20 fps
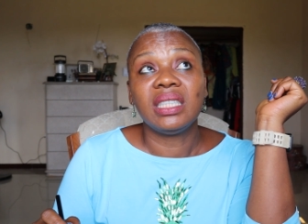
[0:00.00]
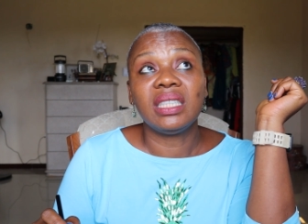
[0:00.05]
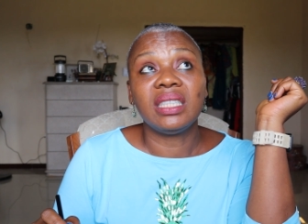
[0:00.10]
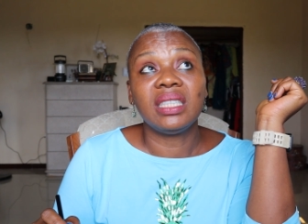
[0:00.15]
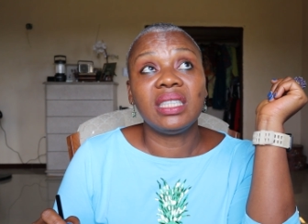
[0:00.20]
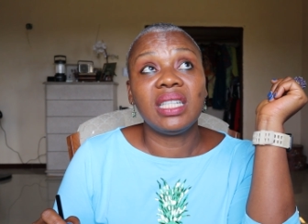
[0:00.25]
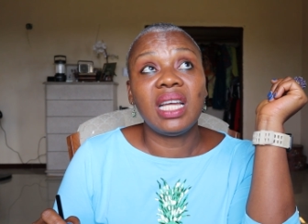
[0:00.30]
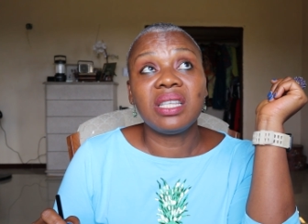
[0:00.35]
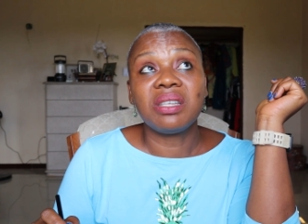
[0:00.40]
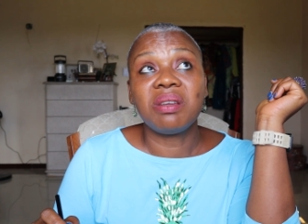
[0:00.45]
Yeah,
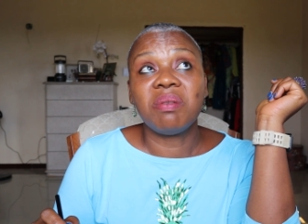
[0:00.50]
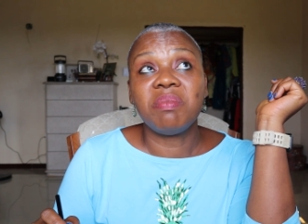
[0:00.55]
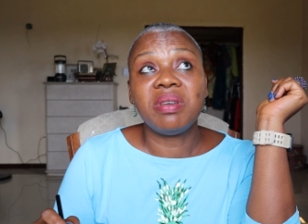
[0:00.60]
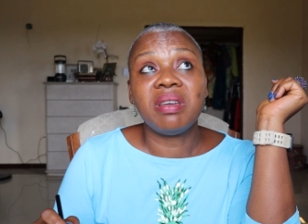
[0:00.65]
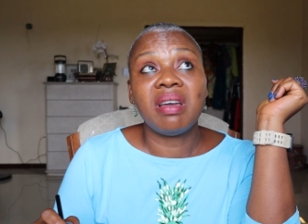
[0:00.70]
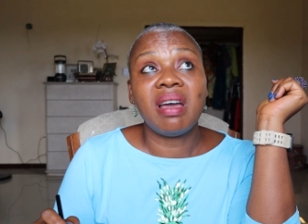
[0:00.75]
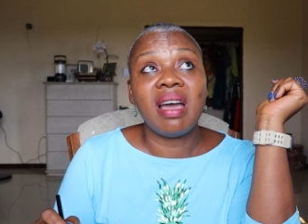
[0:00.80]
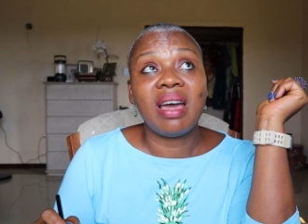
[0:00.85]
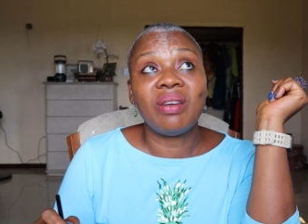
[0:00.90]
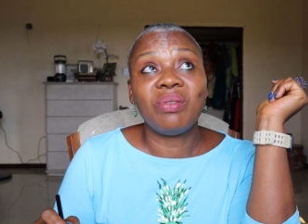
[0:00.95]
that's going to
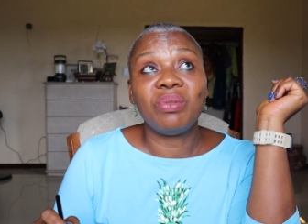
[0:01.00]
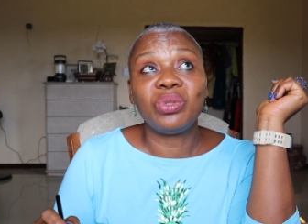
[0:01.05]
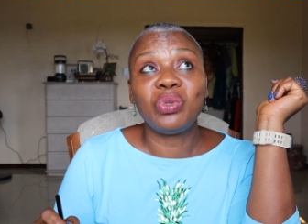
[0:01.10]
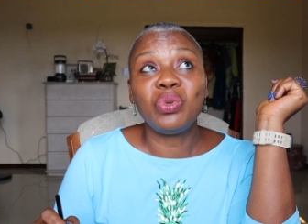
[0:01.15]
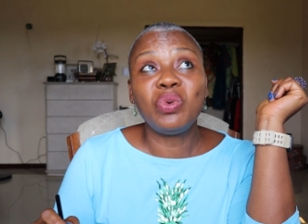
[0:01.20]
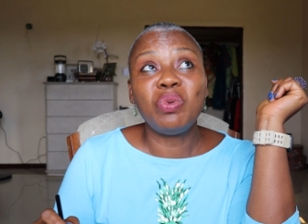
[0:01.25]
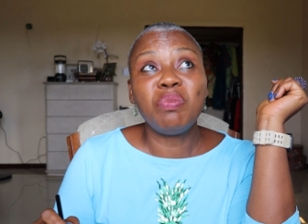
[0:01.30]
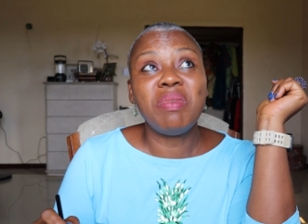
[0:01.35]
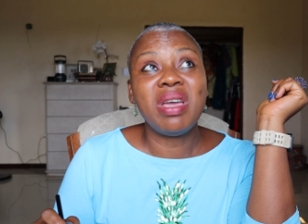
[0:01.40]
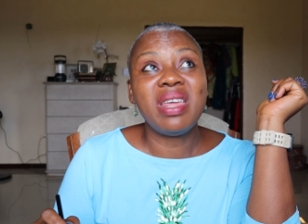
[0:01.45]
be hard. Oh,
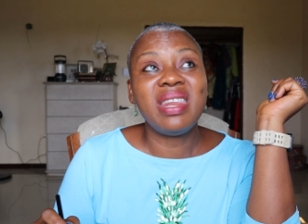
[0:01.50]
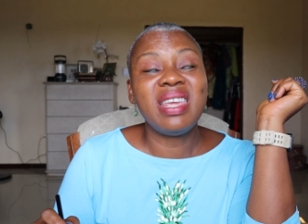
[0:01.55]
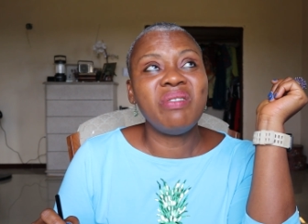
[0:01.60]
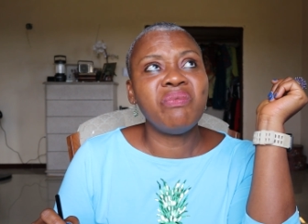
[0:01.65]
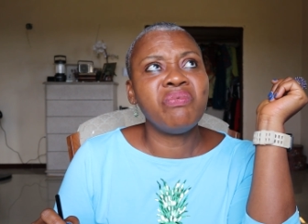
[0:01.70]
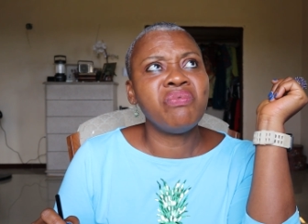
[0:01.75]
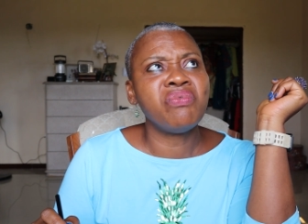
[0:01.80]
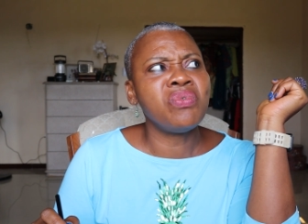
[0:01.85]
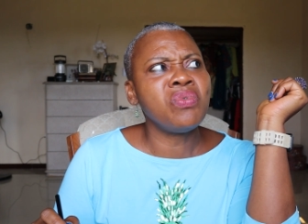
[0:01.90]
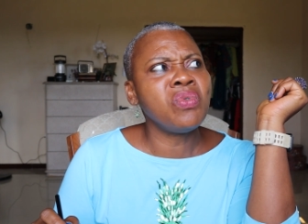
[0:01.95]
too
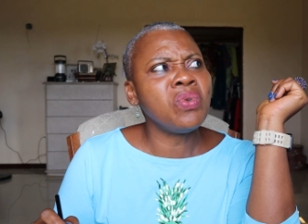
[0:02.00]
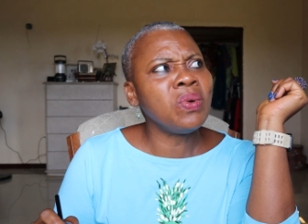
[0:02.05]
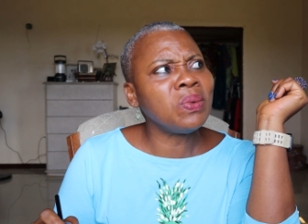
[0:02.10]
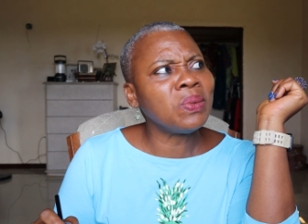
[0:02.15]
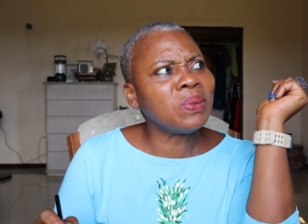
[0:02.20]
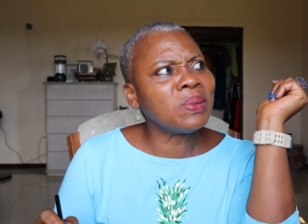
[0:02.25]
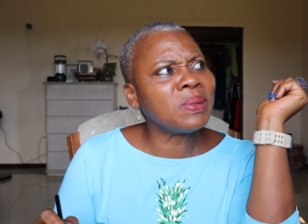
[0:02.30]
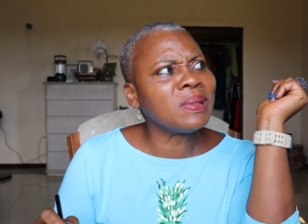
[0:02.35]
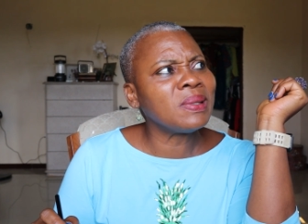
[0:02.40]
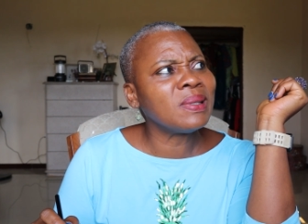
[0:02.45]
many
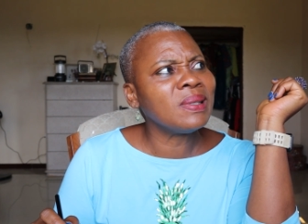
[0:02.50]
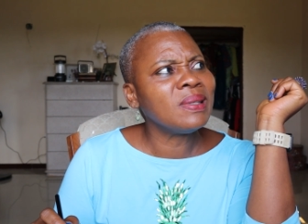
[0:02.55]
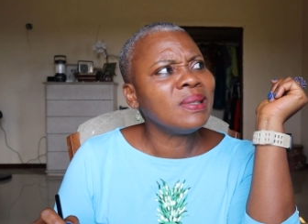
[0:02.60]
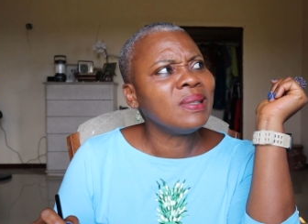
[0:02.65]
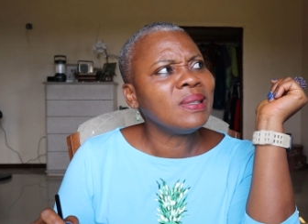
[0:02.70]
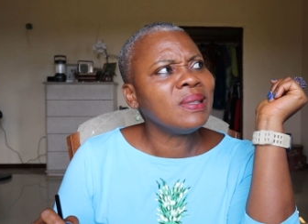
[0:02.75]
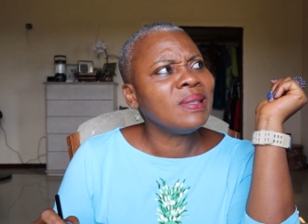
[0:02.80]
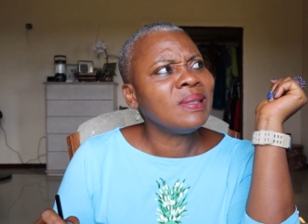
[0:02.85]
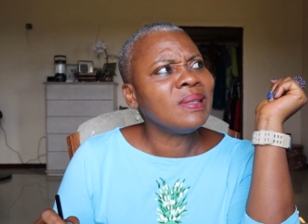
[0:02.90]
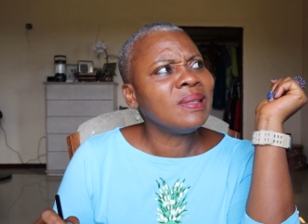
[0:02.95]
rules.
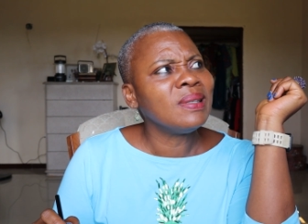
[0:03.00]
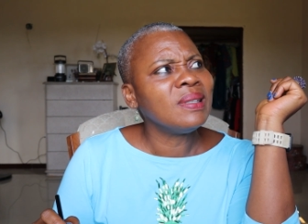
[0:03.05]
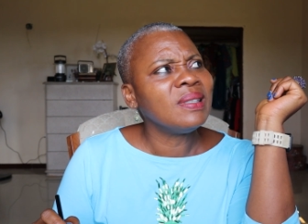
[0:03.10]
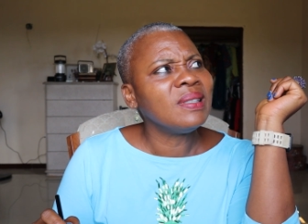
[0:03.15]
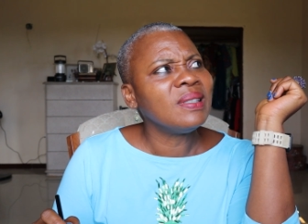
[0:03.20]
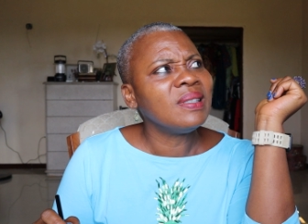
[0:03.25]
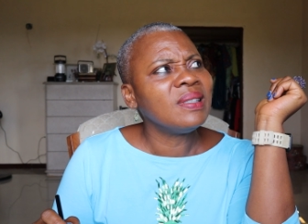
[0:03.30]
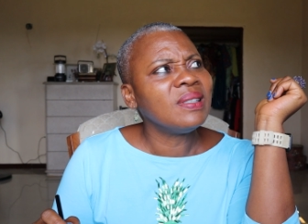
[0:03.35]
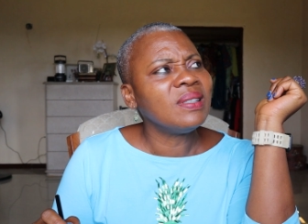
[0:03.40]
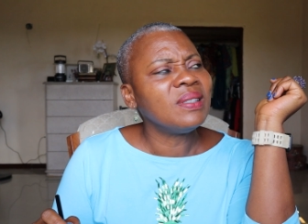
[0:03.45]

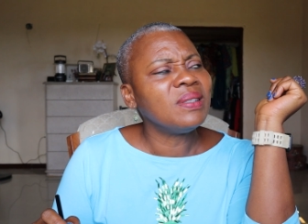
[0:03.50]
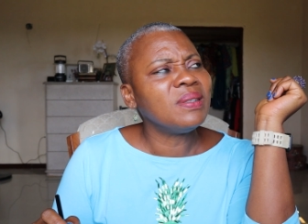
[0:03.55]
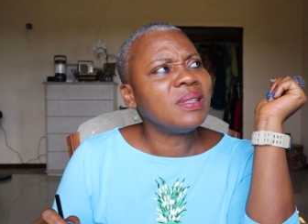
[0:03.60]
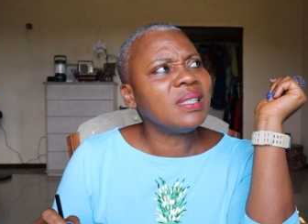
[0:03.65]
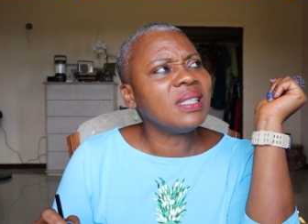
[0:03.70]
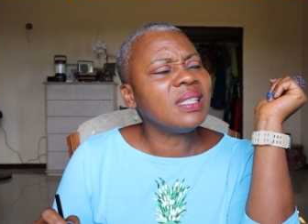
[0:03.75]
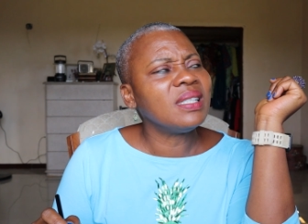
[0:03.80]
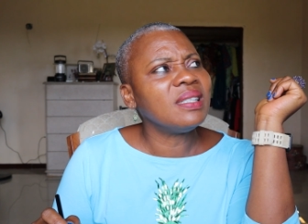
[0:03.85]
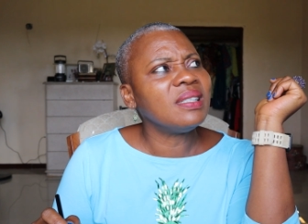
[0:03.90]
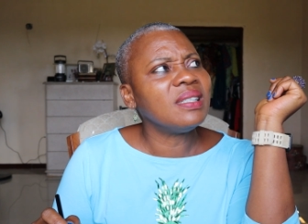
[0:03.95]

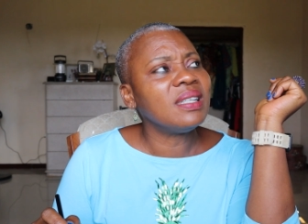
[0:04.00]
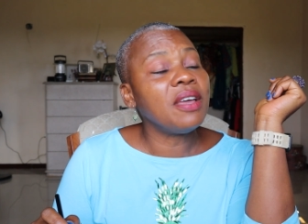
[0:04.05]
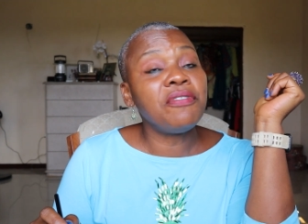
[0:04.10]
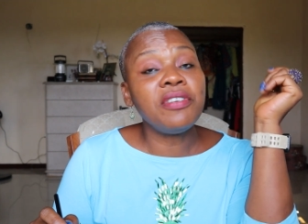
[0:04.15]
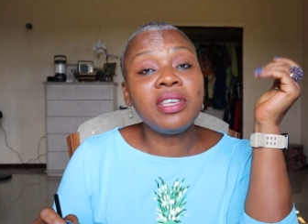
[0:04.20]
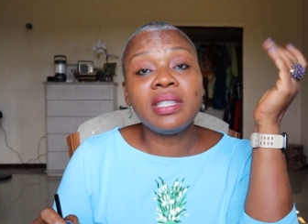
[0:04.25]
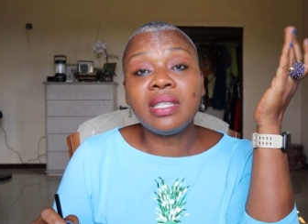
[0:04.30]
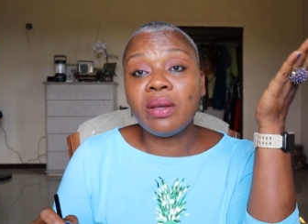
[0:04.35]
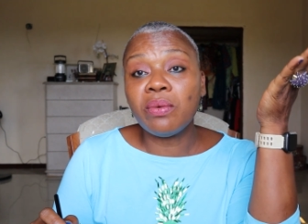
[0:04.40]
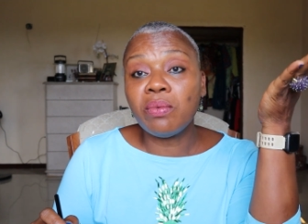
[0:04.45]
Uh,
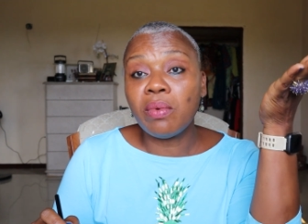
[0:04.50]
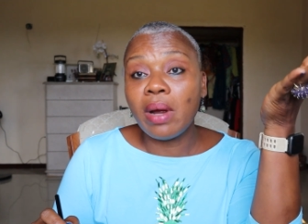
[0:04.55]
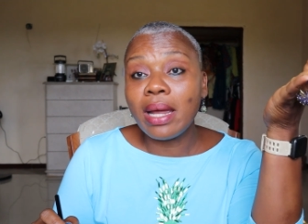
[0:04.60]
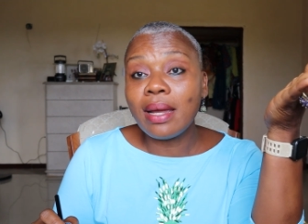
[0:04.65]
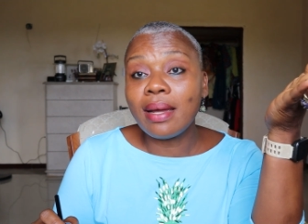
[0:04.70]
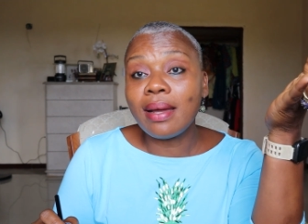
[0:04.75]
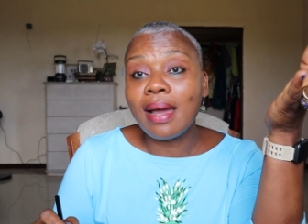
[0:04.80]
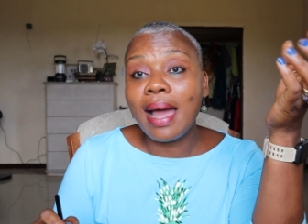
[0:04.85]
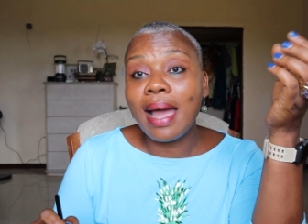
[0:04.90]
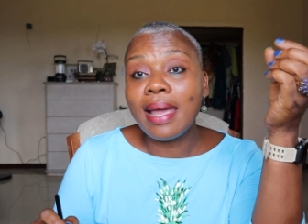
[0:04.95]
if he's the
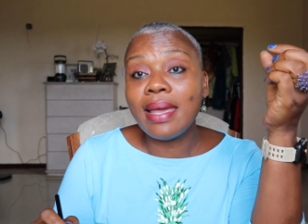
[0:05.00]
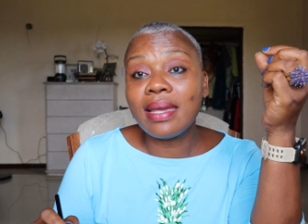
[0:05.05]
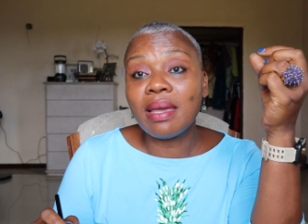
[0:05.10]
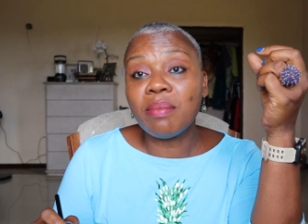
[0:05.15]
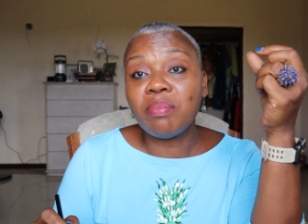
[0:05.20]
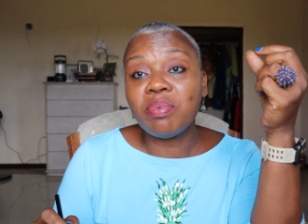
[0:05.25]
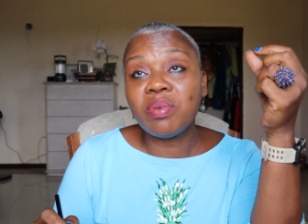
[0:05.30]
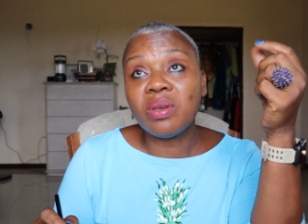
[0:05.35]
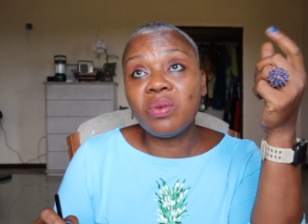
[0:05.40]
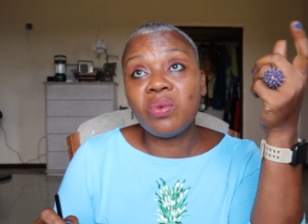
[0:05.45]
right guy, he
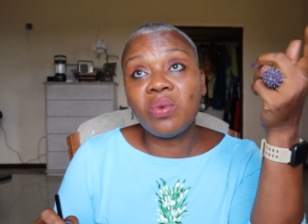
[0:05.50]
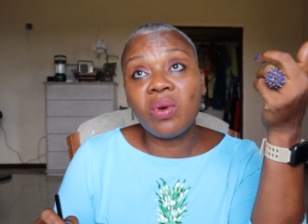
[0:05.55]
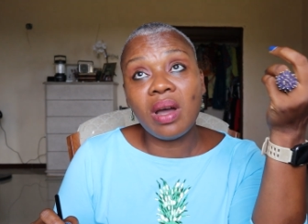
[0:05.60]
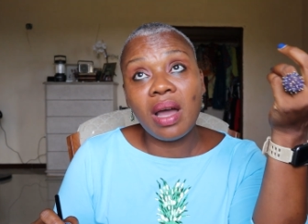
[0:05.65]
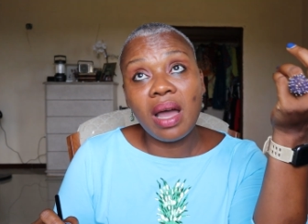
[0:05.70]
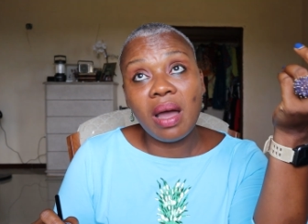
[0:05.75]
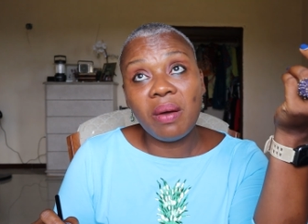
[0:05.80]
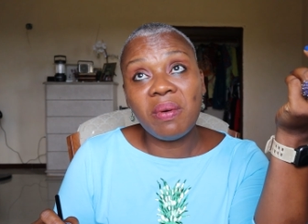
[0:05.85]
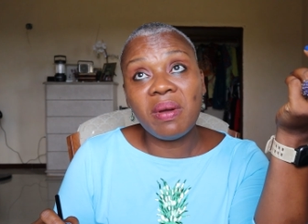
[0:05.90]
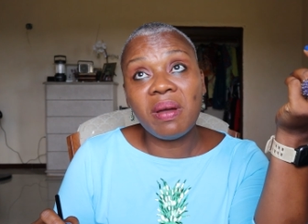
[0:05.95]
can be one
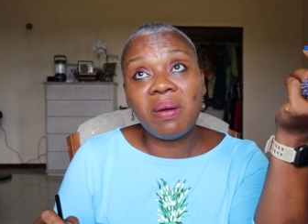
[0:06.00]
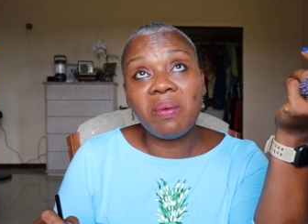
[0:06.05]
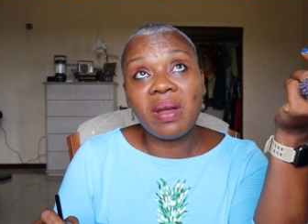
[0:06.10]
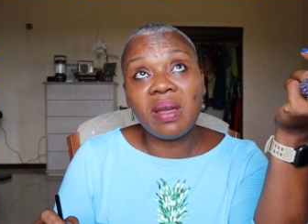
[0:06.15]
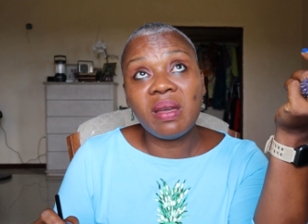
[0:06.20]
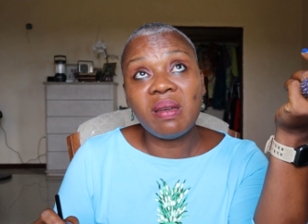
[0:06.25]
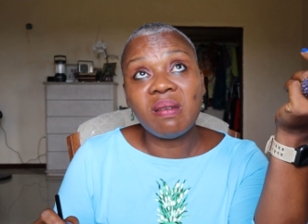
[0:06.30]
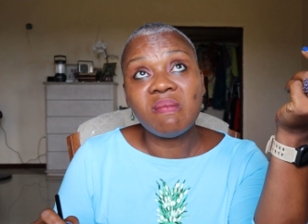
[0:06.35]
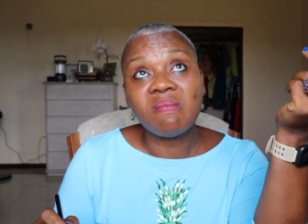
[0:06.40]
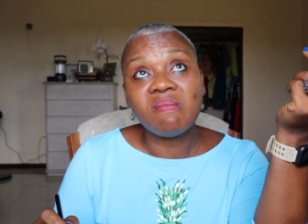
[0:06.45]
hour
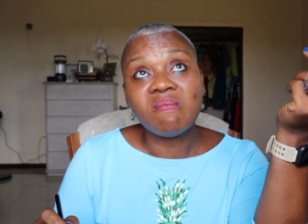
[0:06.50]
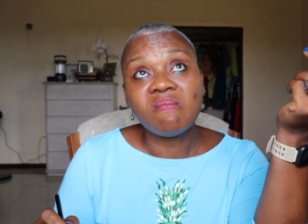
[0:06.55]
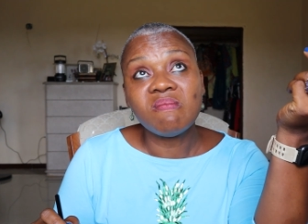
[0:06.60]
away.